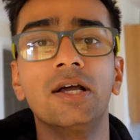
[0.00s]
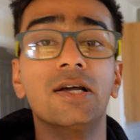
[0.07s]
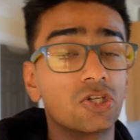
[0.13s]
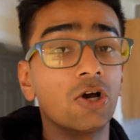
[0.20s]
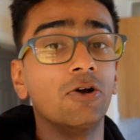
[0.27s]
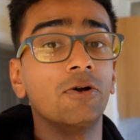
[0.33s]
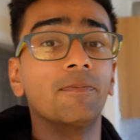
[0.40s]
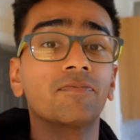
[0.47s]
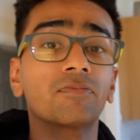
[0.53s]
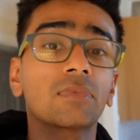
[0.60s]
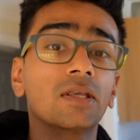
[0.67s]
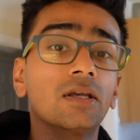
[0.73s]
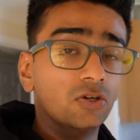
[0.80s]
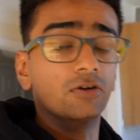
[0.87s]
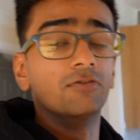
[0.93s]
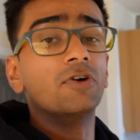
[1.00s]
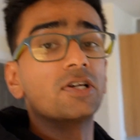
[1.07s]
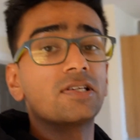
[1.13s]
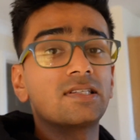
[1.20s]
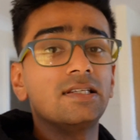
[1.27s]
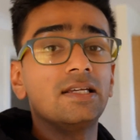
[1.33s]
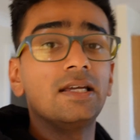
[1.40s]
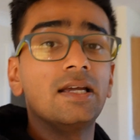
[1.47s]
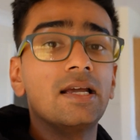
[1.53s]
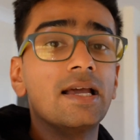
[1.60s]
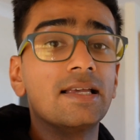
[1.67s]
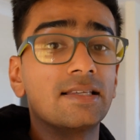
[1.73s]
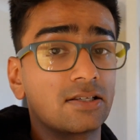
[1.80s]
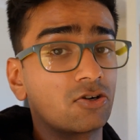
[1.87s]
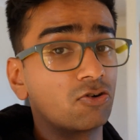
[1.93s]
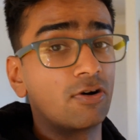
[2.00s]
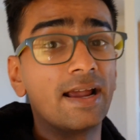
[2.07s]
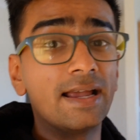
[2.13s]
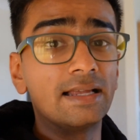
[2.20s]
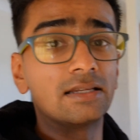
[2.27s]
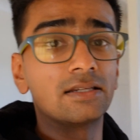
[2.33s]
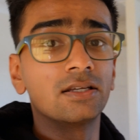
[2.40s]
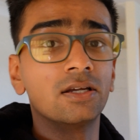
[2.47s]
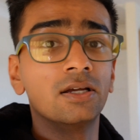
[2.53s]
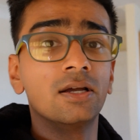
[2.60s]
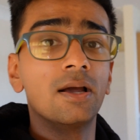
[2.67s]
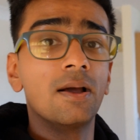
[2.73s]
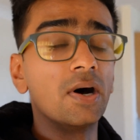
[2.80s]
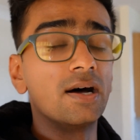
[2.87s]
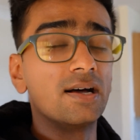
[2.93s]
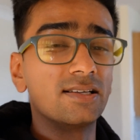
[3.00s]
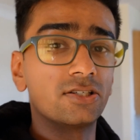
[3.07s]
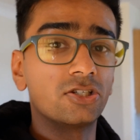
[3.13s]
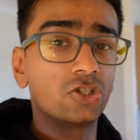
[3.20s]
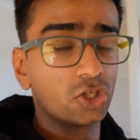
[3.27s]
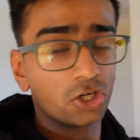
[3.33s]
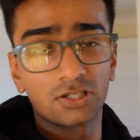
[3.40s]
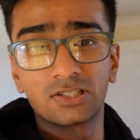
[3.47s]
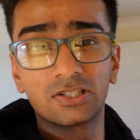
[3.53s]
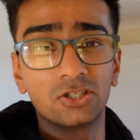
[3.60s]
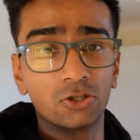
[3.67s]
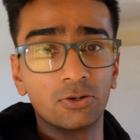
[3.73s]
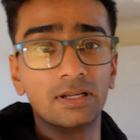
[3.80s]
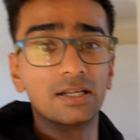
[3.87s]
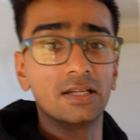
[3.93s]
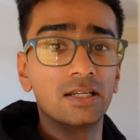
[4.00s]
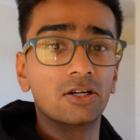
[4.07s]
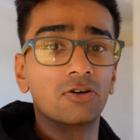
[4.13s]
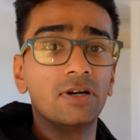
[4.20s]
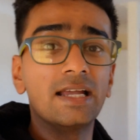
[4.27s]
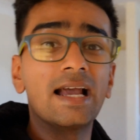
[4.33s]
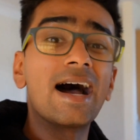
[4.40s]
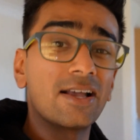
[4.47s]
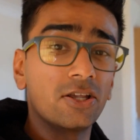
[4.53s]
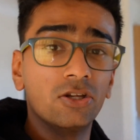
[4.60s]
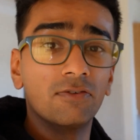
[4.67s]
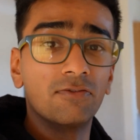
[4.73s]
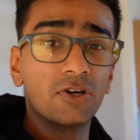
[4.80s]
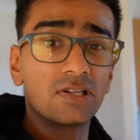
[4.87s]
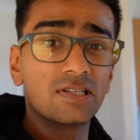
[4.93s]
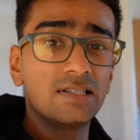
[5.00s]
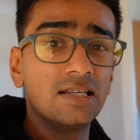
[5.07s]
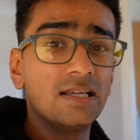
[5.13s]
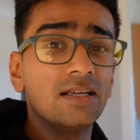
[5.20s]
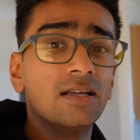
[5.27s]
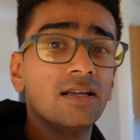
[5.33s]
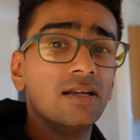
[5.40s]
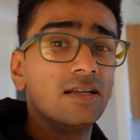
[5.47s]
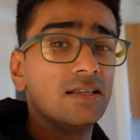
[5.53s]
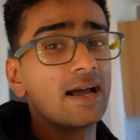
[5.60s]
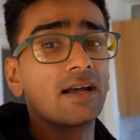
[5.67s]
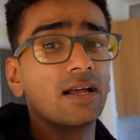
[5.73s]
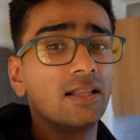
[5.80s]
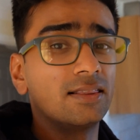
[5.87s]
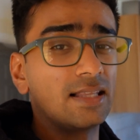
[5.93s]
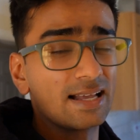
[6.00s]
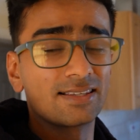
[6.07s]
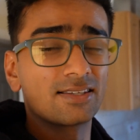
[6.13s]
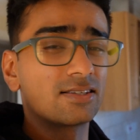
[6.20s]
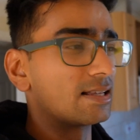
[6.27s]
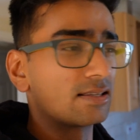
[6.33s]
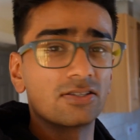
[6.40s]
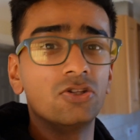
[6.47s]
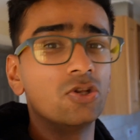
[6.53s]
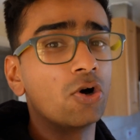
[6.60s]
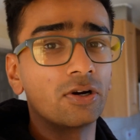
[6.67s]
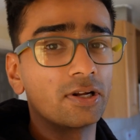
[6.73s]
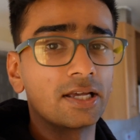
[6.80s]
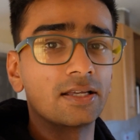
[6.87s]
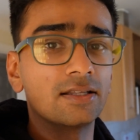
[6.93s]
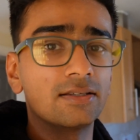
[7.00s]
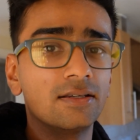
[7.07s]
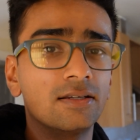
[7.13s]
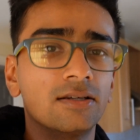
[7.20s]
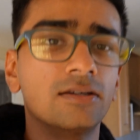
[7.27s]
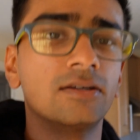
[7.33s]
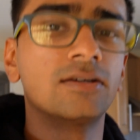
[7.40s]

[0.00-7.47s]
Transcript: So university is great, but just doing a degree at university, yeah, that's not it.